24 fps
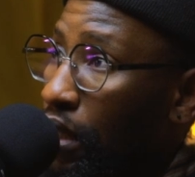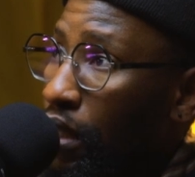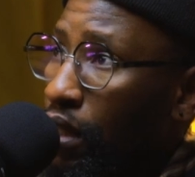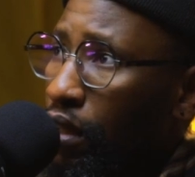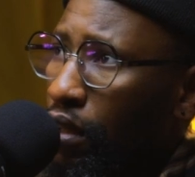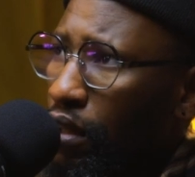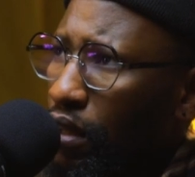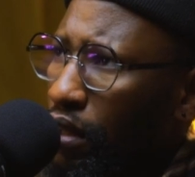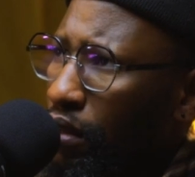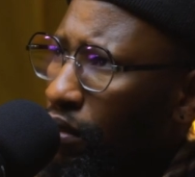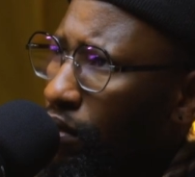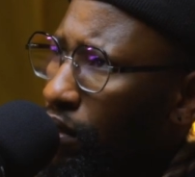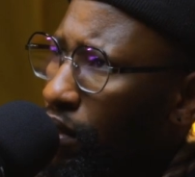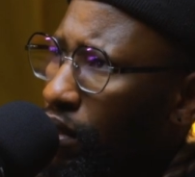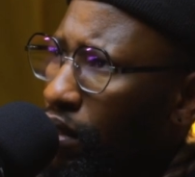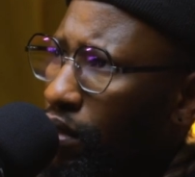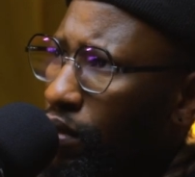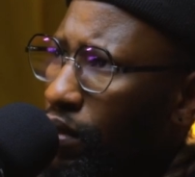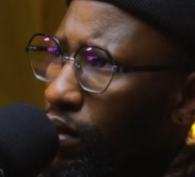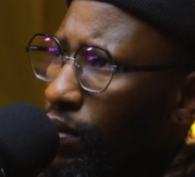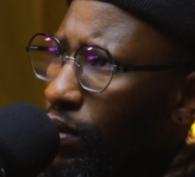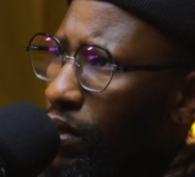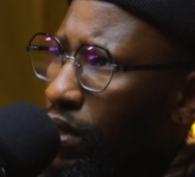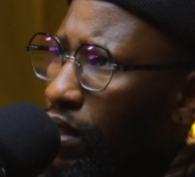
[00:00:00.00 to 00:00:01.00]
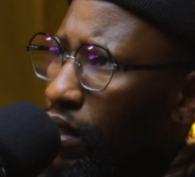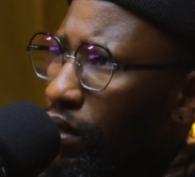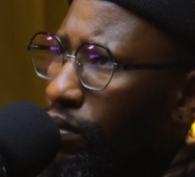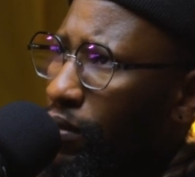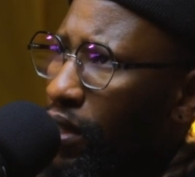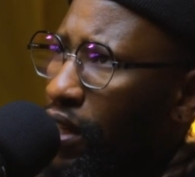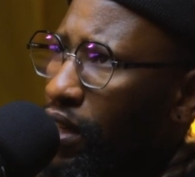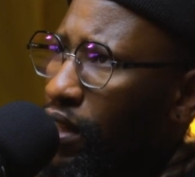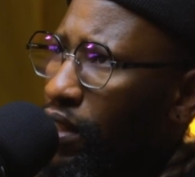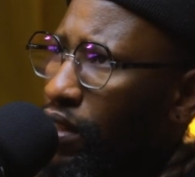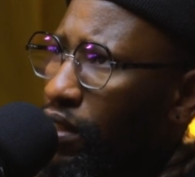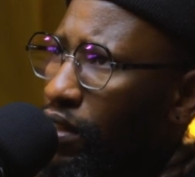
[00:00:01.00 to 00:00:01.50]
because when we got
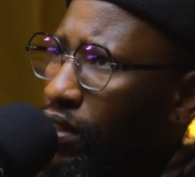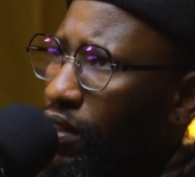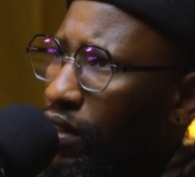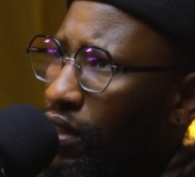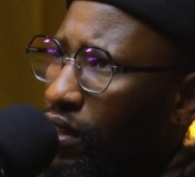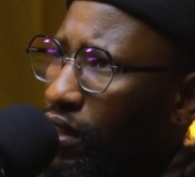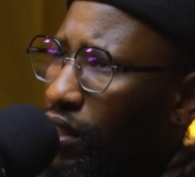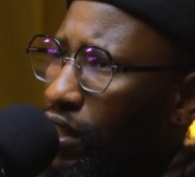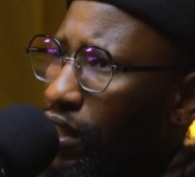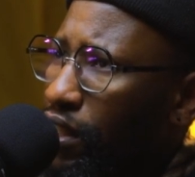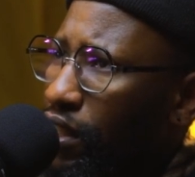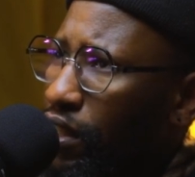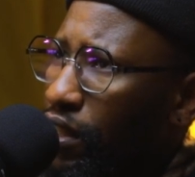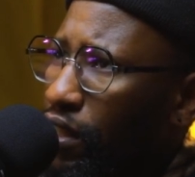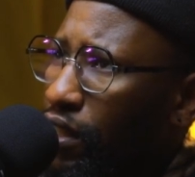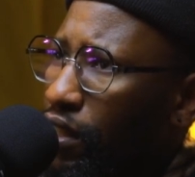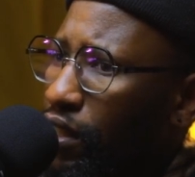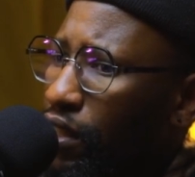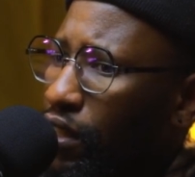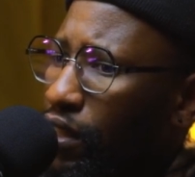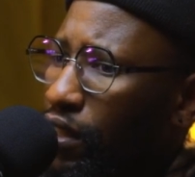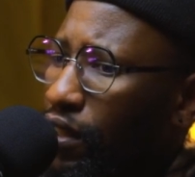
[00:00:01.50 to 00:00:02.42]
married, it was like,